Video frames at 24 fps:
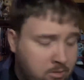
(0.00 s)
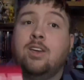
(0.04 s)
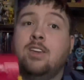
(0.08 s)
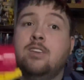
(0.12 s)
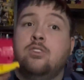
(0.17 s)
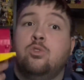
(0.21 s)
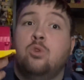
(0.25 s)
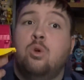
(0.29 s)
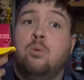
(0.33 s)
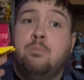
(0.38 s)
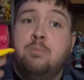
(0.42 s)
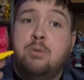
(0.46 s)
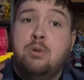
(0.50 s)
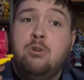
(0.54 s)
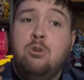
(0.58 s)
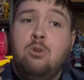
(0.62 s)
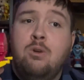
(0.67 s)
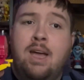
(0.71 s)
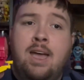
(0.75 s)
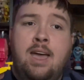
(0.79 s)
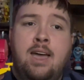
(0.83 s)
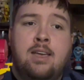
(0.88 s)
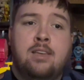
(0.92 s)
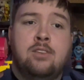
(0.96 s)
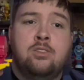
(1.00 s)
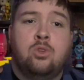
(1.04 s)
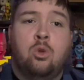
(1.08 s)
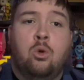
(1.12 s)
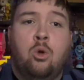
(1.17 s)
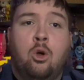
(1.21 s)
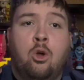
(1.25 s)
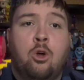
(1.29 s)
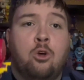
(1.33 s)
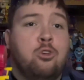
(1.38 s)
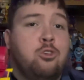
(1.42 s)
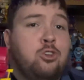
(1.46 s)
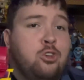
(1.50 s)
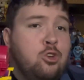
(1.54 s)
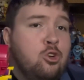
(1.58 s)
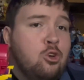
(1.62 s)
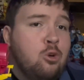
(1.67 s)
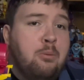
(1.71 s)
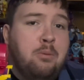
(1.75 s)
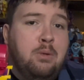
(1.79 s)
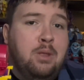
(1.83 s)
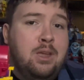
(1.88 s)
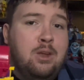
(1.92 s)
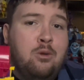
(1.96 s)
Okay, so Abu has
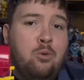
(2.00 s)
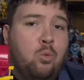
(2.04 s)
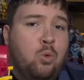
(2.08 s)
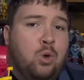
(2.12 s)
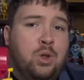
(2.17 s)
arguably